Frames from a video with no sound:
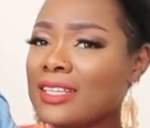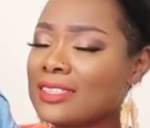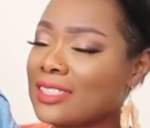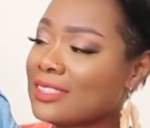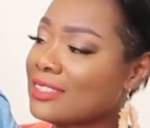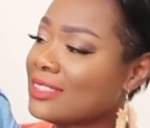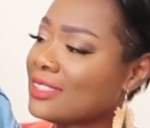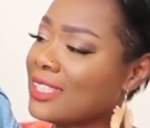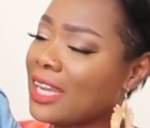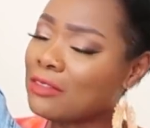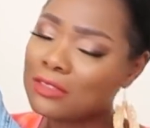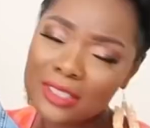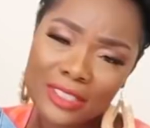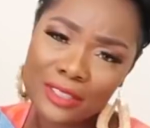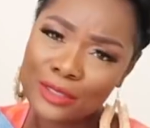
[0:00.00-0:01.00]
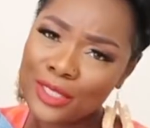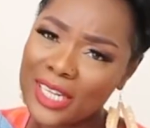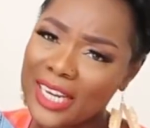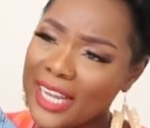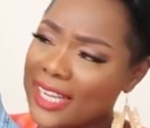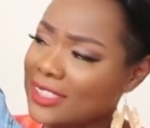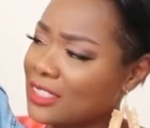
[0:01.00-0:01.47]
this does not really look
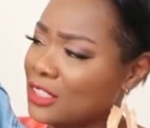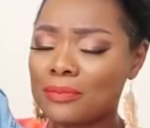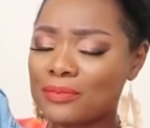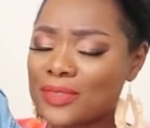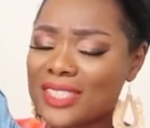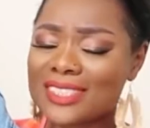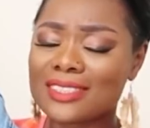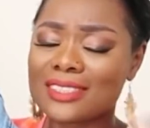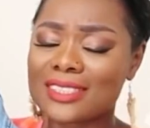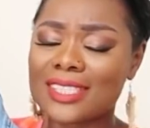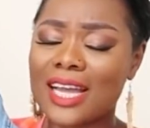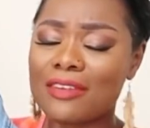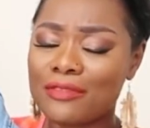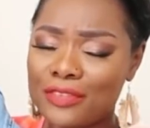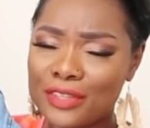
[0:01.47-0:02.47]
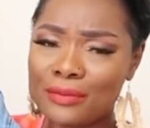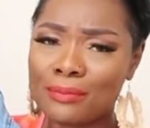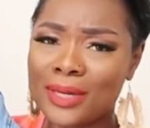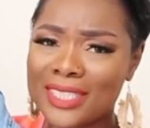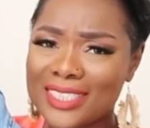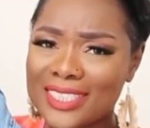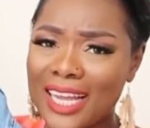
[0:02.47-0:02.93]
classy. This does not fit
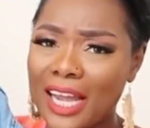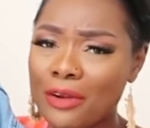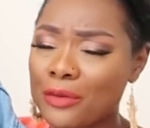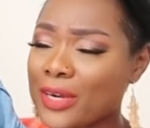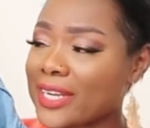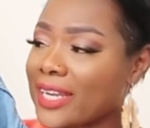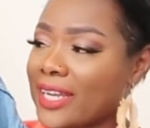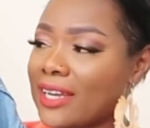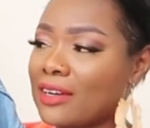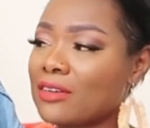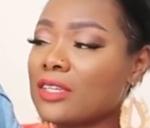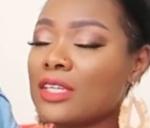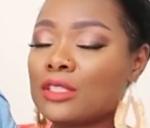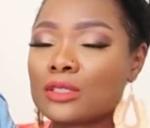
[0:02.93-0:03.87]
my style right now.